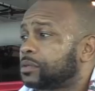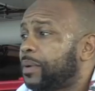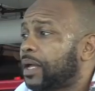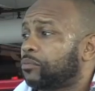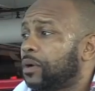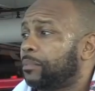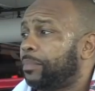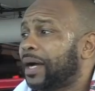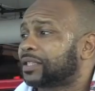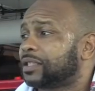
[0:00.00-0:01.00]
spot where
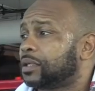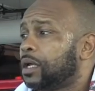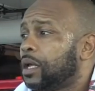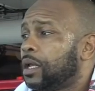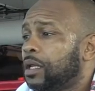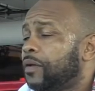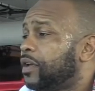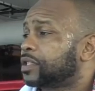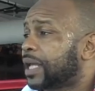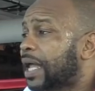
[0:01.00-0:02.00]
boxing never
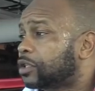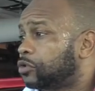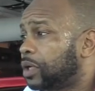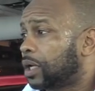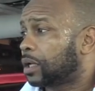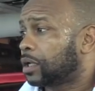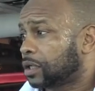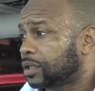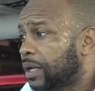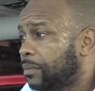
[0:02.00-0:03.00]
has gotten to yet. You
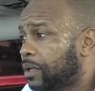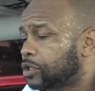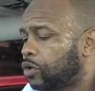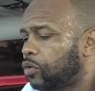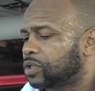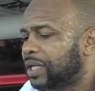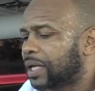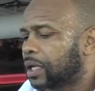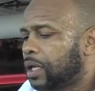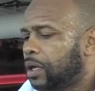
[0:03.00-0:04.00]
understand me? So it's
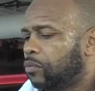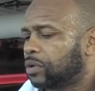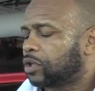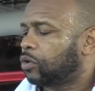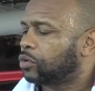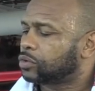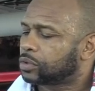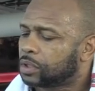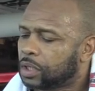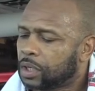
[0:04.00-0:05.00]
like with those
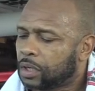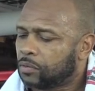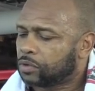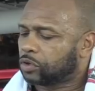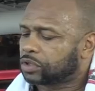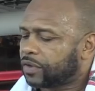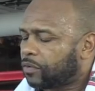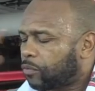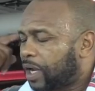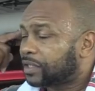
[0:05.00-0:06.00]

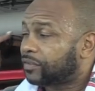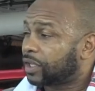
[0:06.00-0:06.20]
different ways of